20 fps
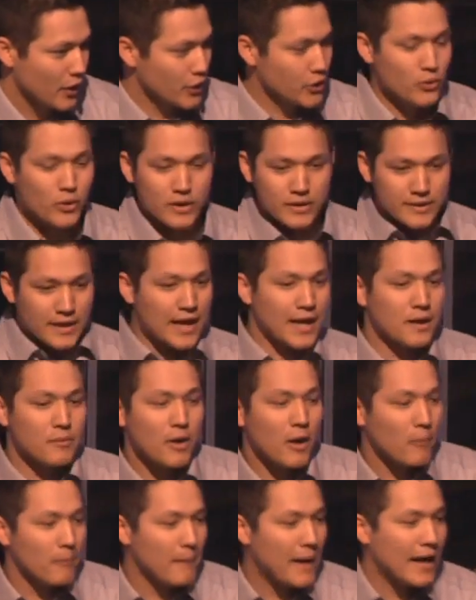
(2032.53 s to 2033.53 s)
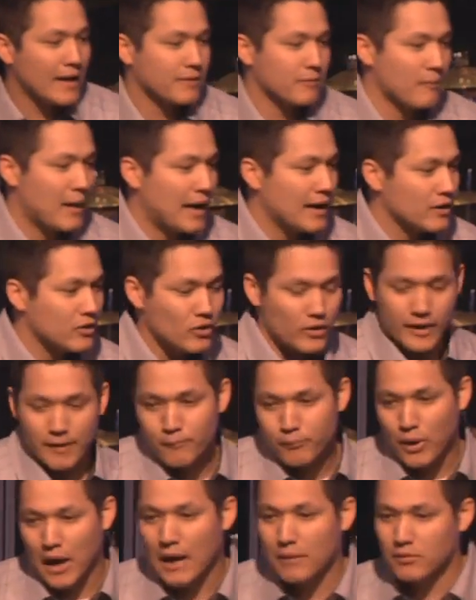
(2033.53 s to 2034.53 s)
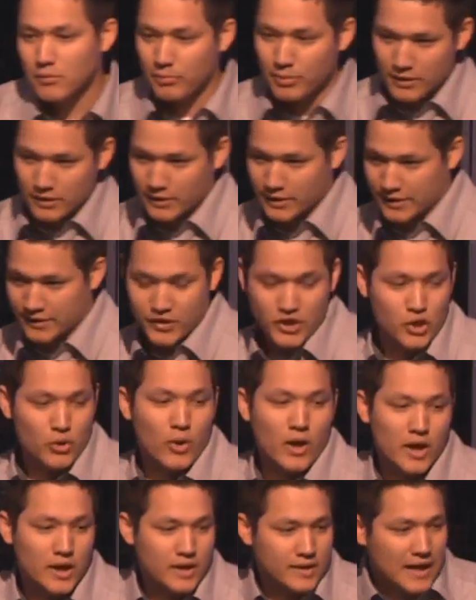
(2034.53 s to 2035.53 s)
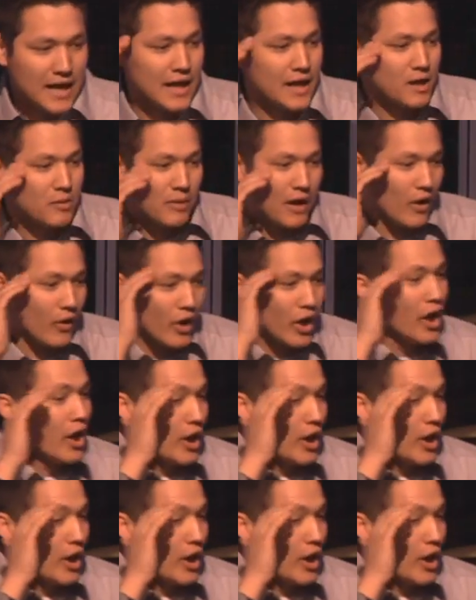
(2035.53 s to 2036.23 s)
You want to talk about mathematical improbabilities. You want to talk about